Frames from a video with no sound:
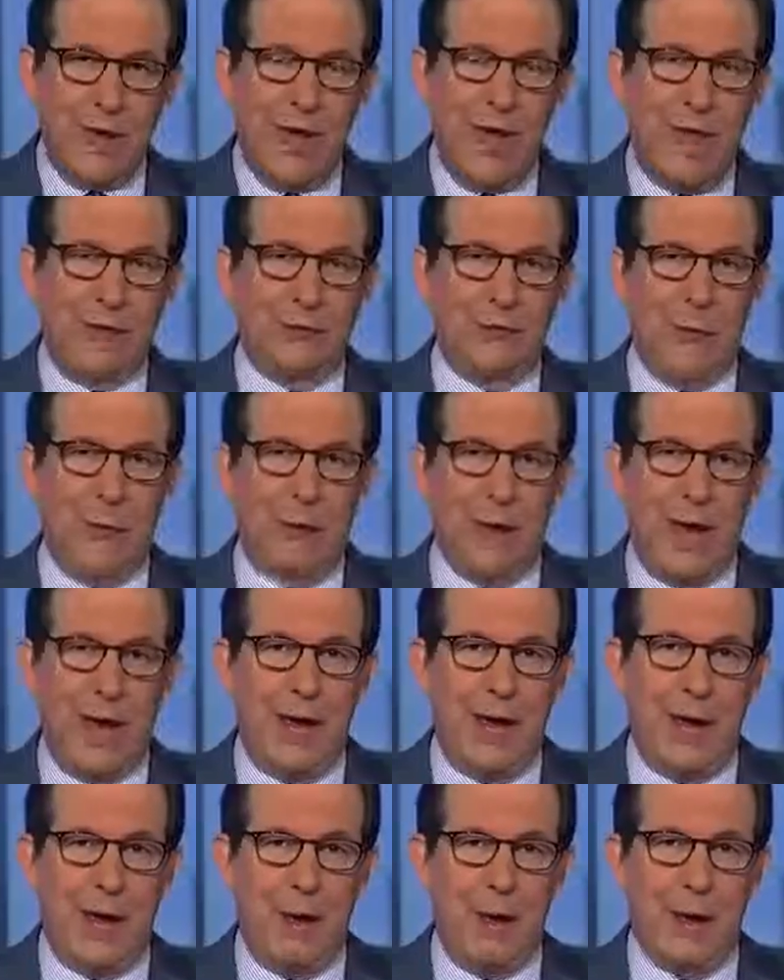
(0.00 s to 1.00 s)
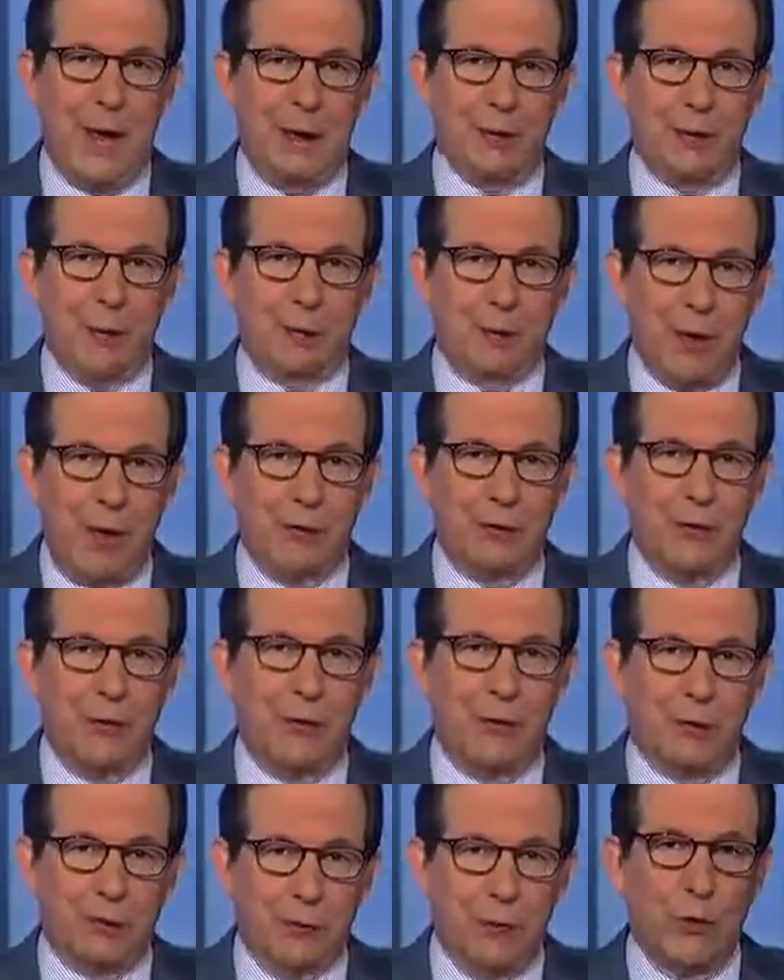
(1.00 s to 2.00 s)
like to ask the panel about the
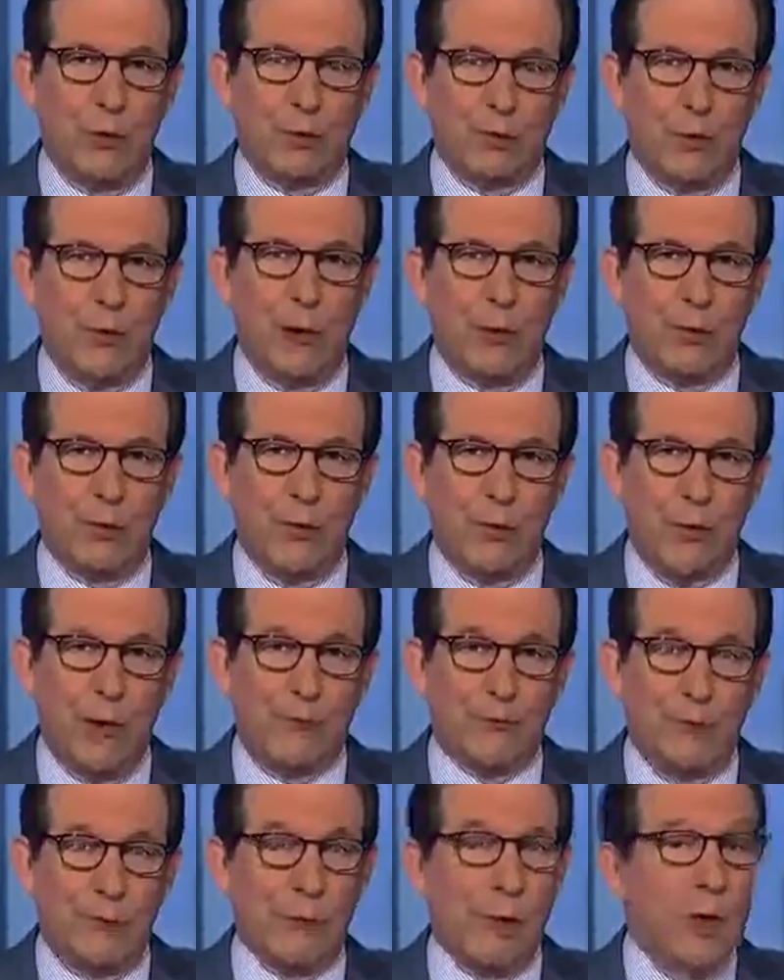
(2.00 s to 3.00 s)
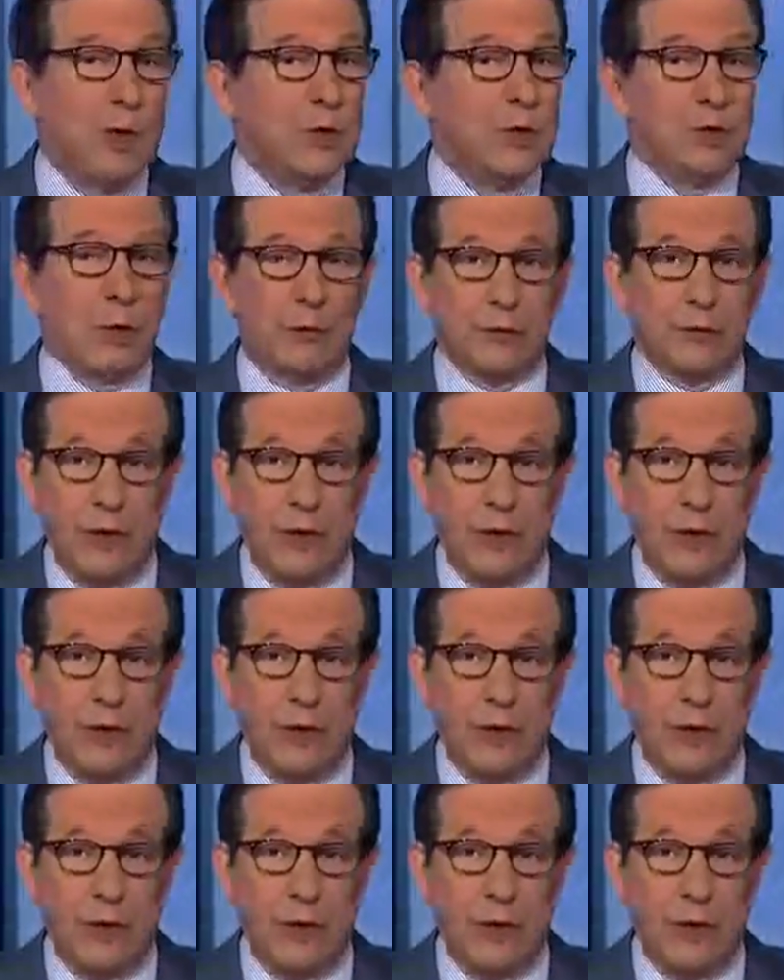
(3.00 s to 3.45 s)
president's first month in office?